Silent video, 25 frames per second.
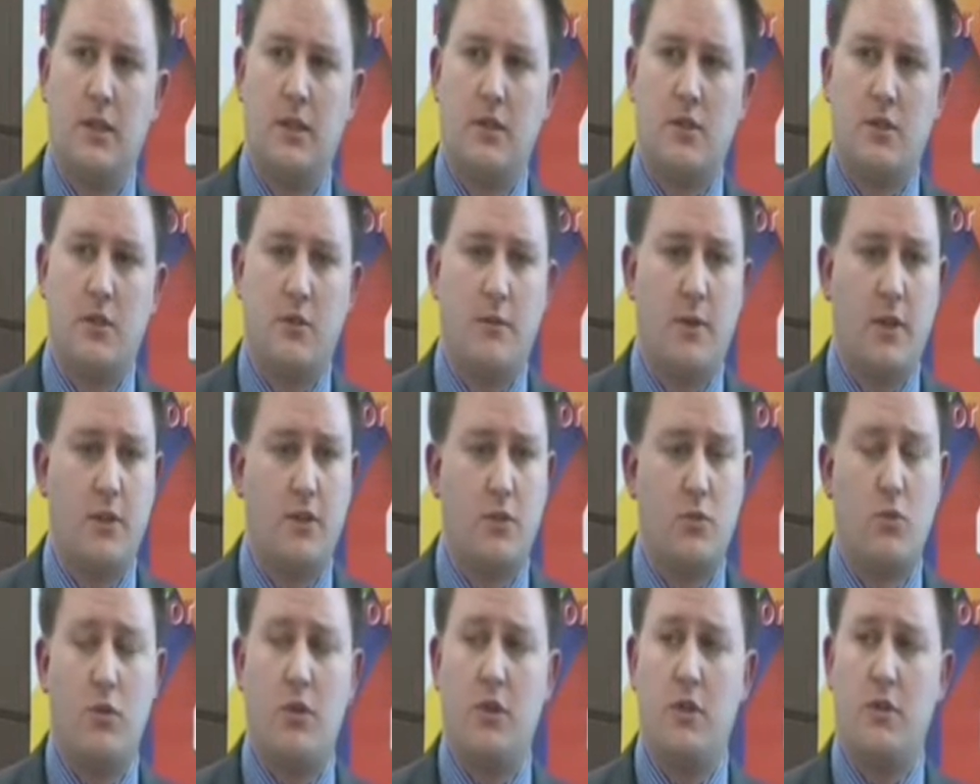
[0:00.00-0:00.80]
So no
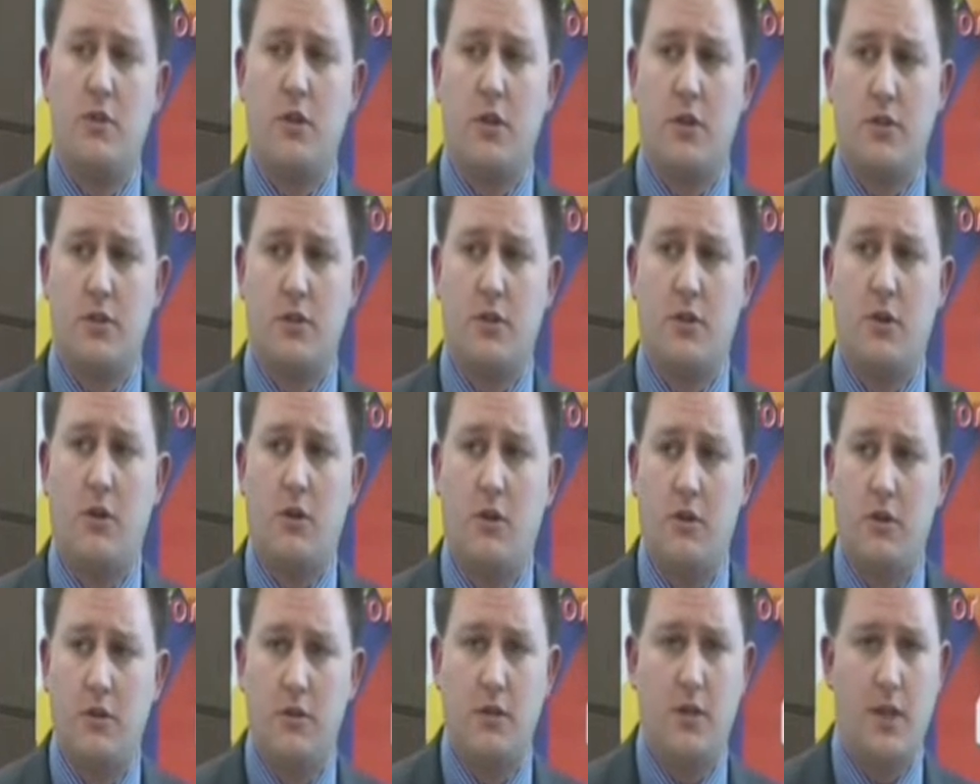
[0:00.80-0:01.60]
matter where you are in
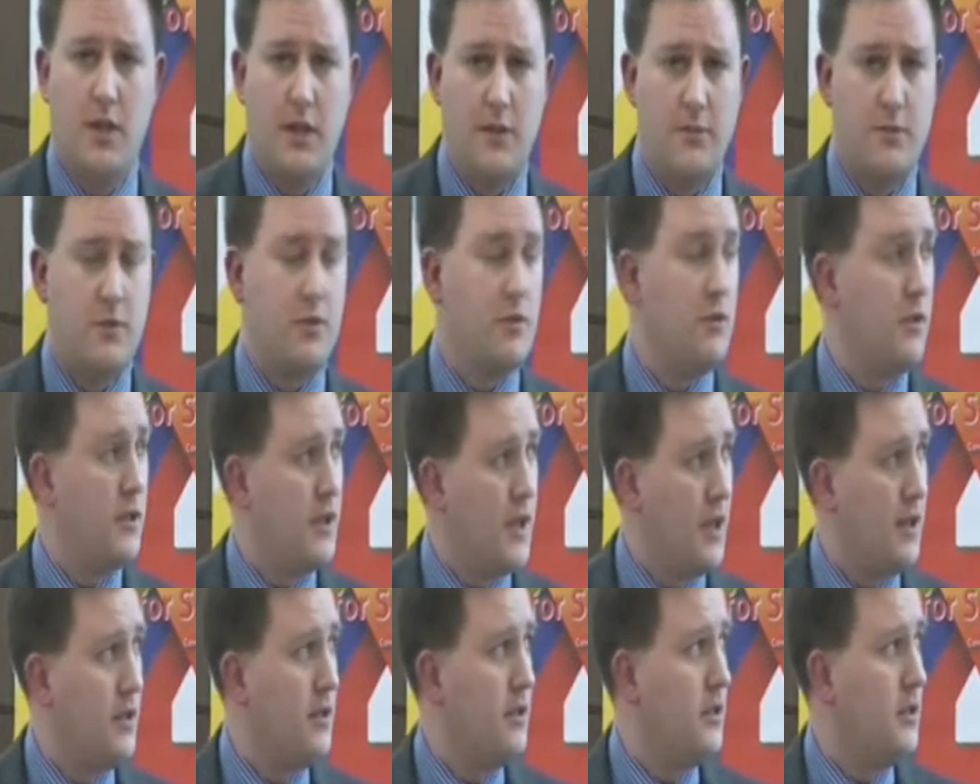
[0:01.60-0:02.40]
Scotland, you're
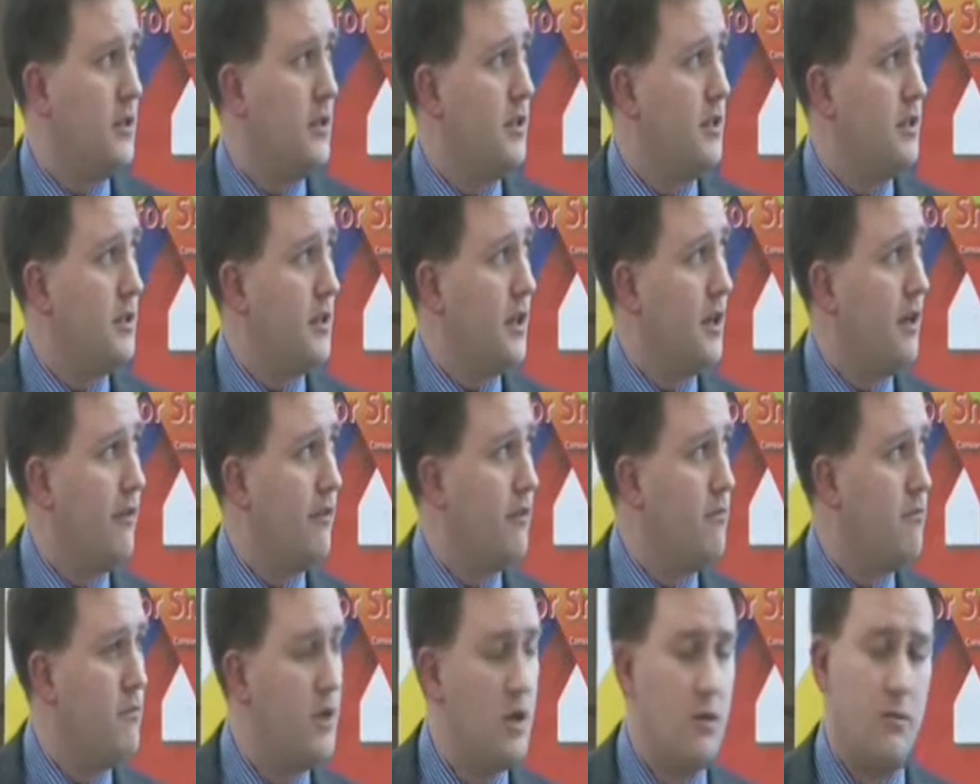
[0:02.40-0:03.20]
guaranteed to have
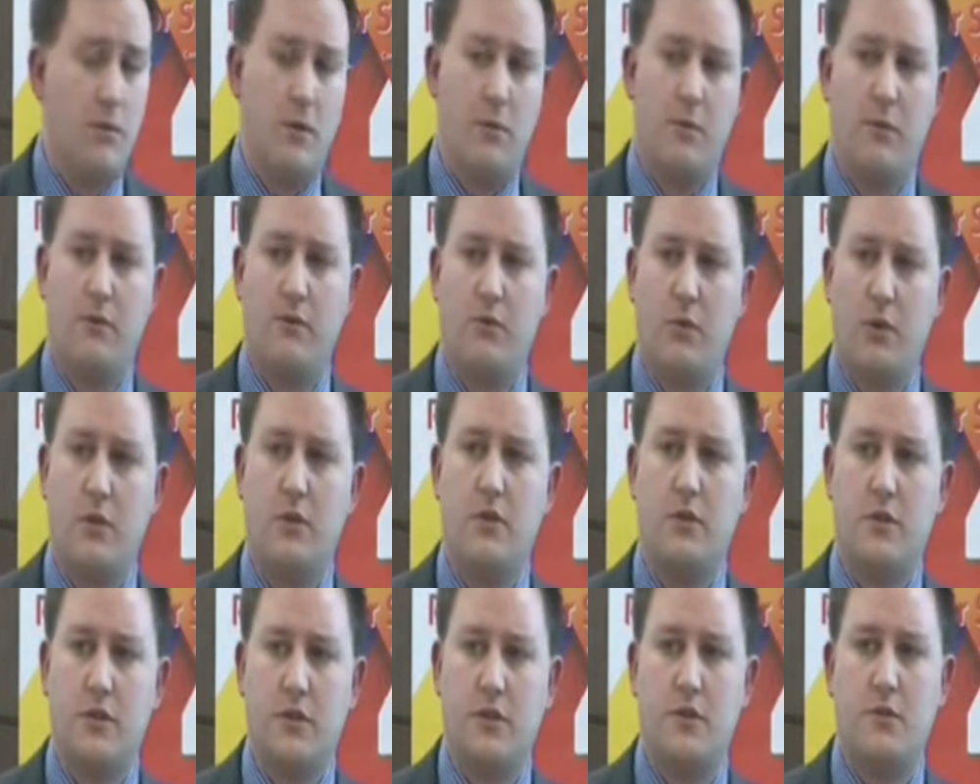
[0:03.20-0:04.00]
a minimum of
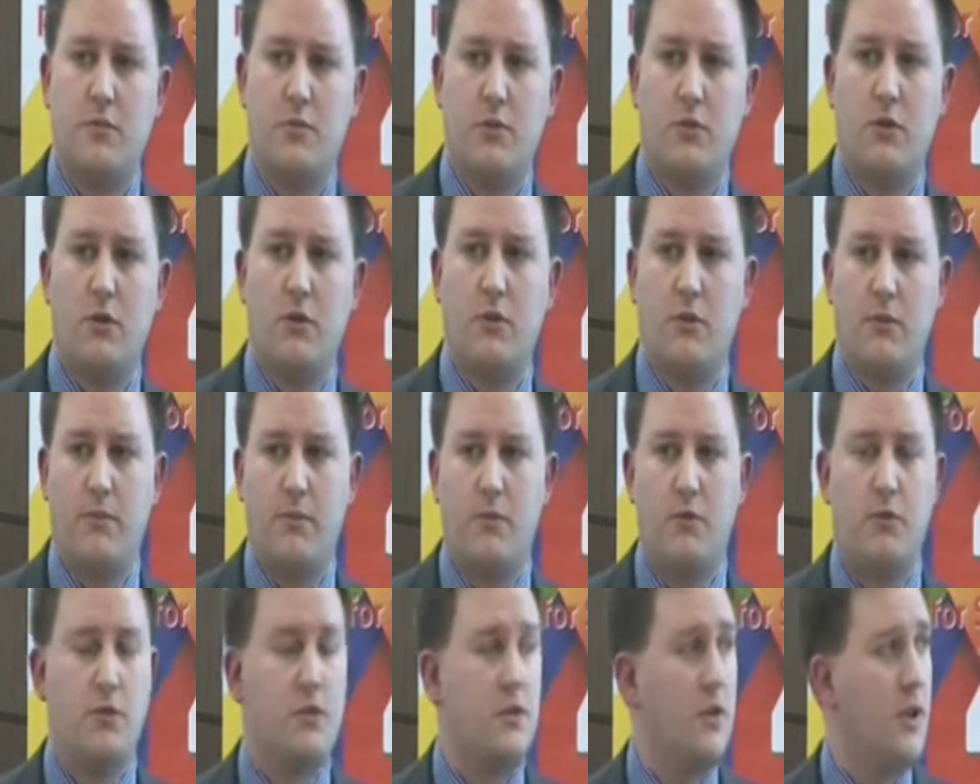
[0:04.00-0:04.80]
1 year's support
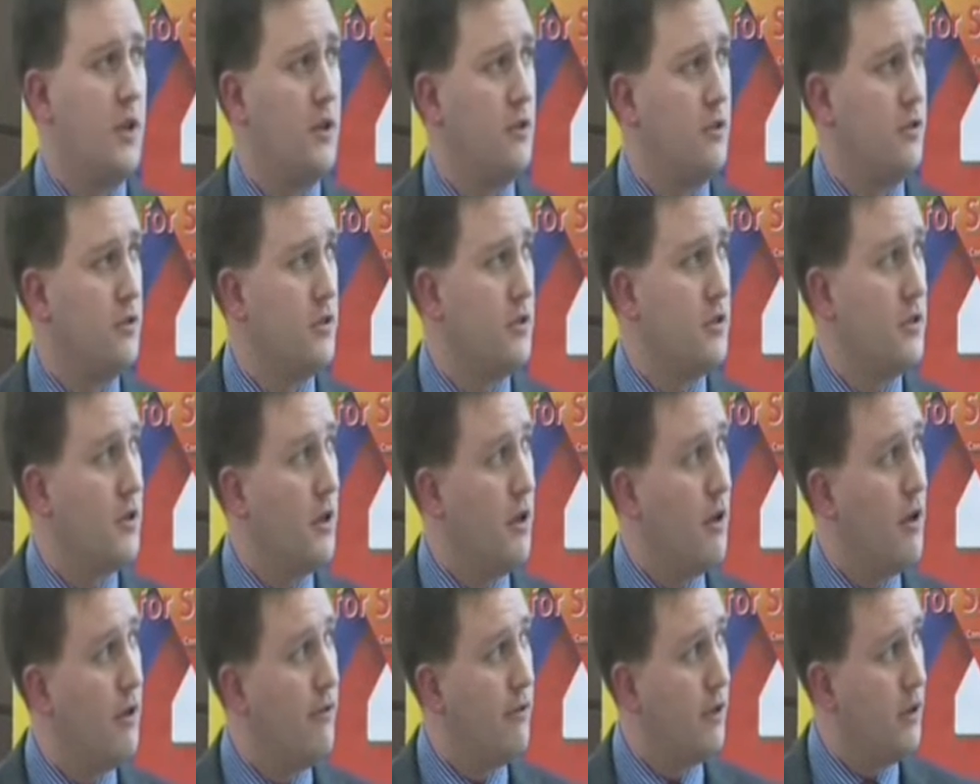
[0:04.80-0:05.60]
post-diagnosis.
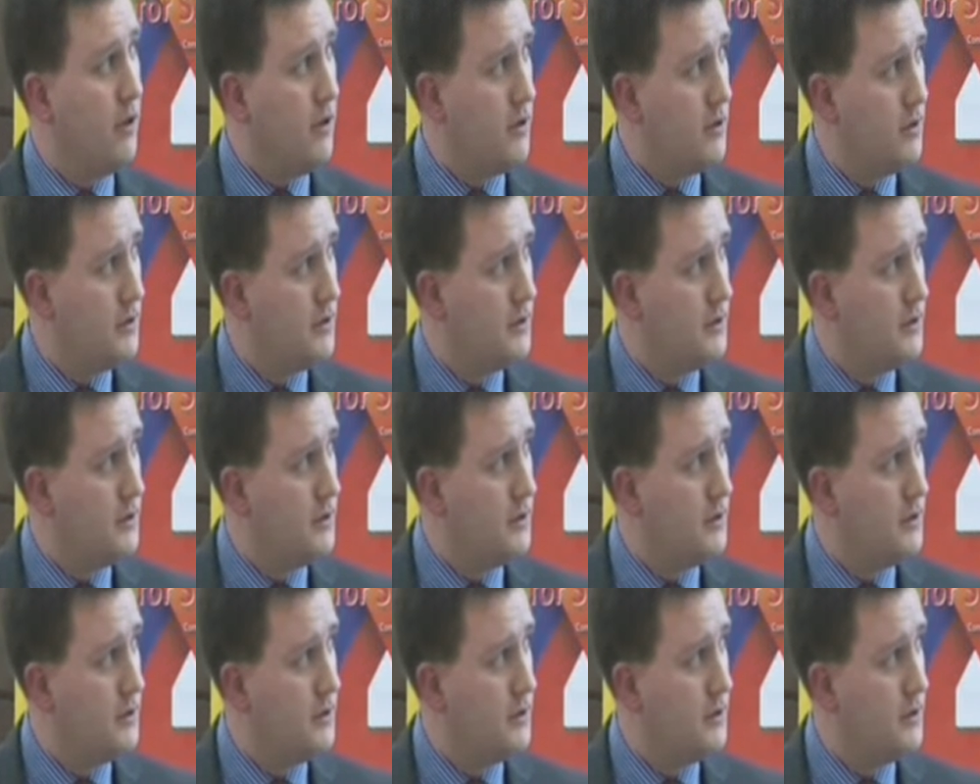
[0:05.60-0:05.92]
However,